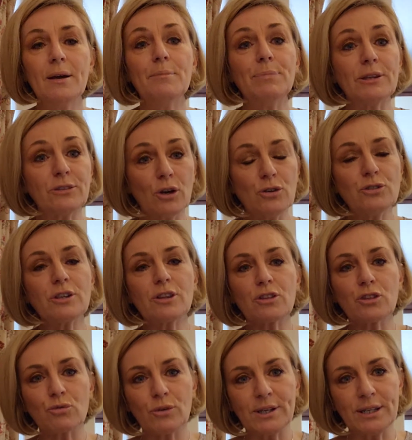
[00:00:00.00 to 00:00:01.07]
But those are the
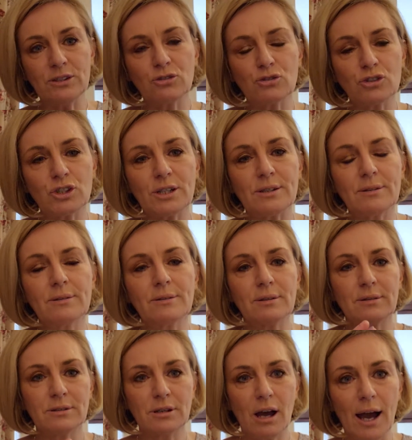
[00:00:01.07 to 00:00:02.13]
3 estrogen
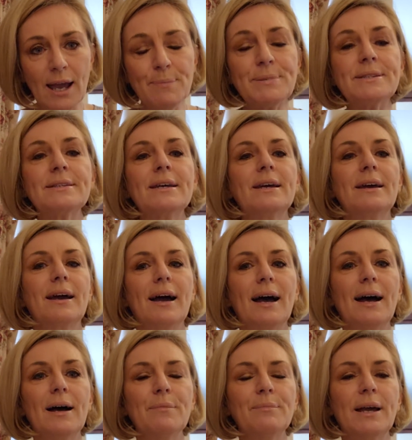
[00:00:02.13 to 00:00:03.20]
types,
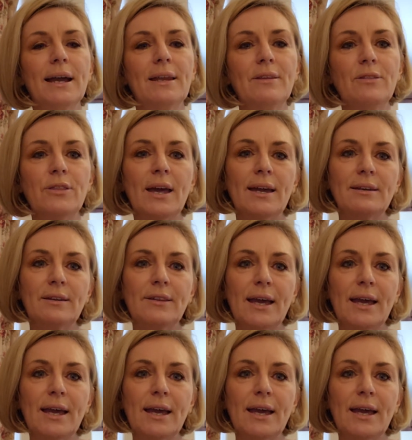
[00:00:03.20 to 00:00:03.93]
and the